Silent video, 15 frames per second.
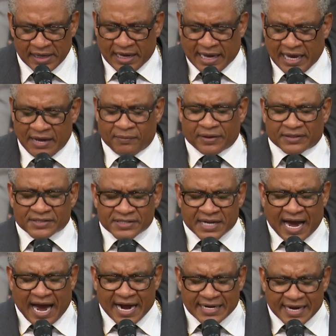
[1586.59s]
He was
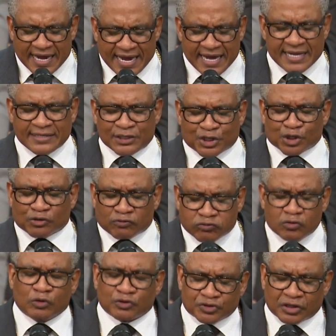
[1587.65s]
not in
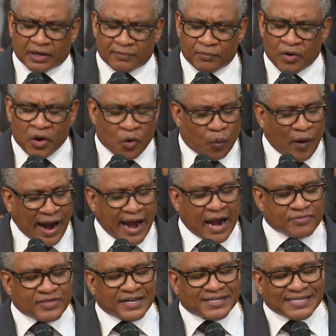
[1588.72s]
Jerusalem where
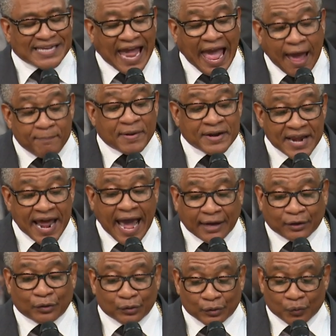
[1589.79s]
the
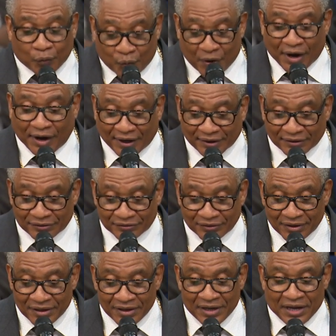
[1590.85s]
tabernacle was.
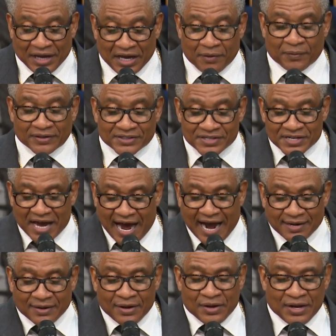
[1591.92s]
He was
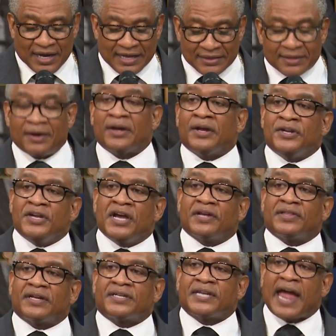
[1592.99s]
not in the near
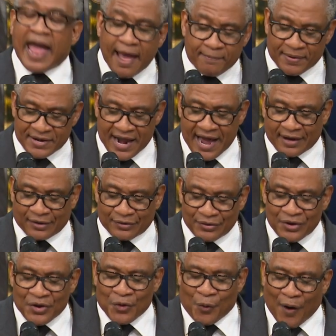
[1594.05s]
the tabernacle
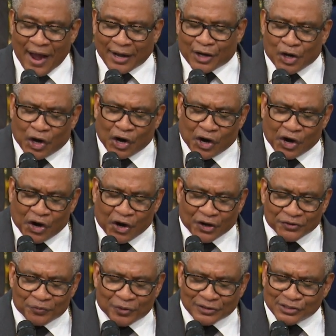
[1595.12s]
where
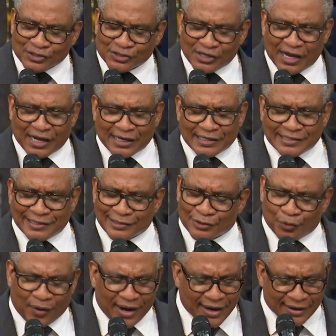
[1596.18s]
God was said to
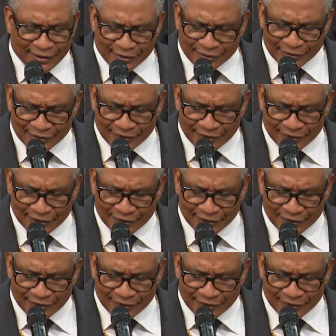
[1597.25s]
dwell.